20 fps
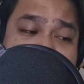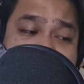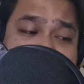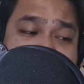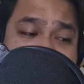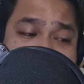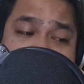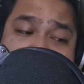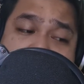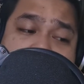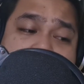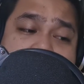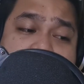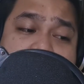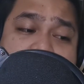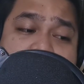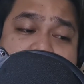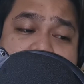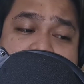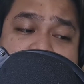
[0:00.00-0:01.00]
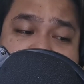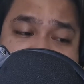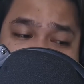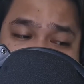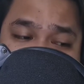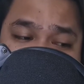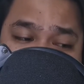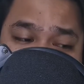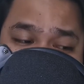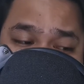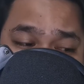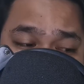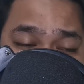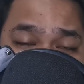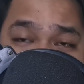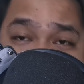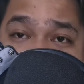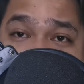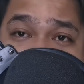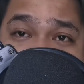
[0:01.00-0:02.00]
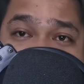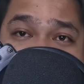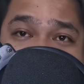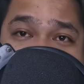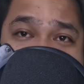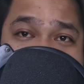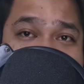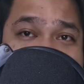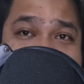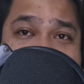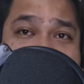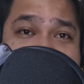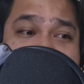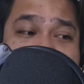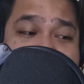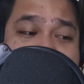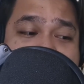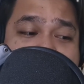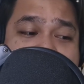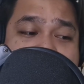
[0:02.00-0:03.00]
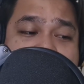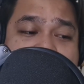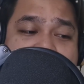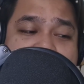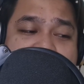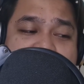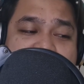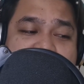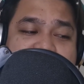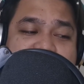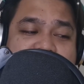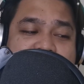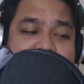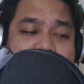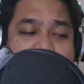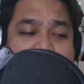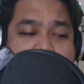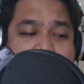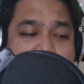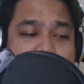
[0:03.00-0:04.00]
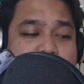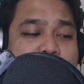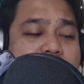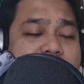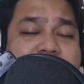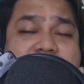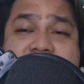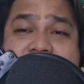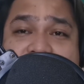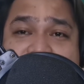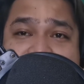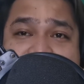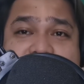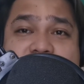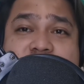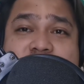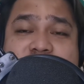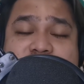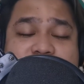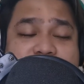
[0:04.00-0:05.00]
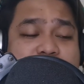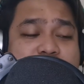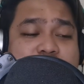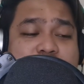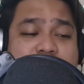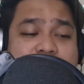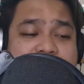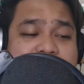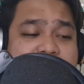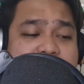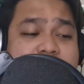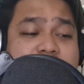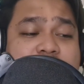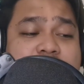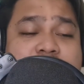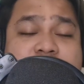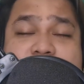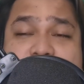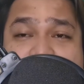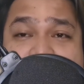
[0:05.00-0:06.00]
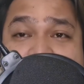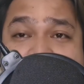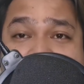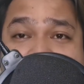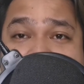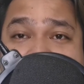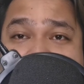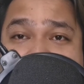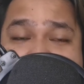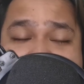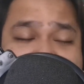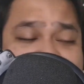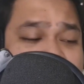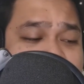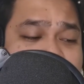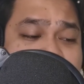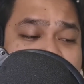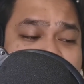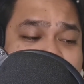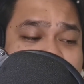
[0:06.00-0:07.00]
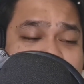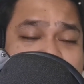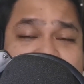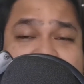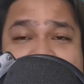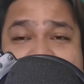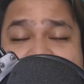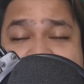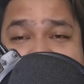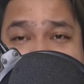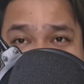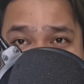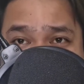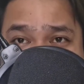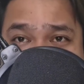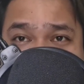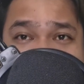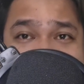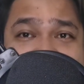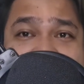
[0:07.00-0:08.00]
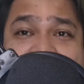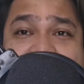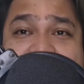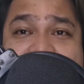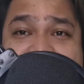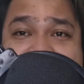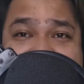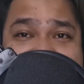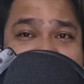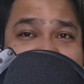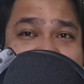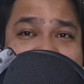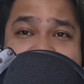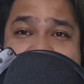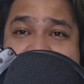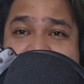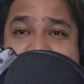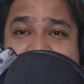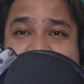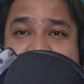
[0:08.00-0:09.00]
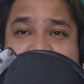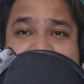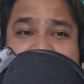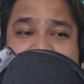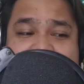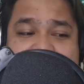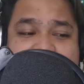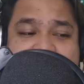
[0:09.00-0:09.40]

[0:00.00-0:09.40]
Yes, the world needs more love. Why don't you give love on Christmas Day?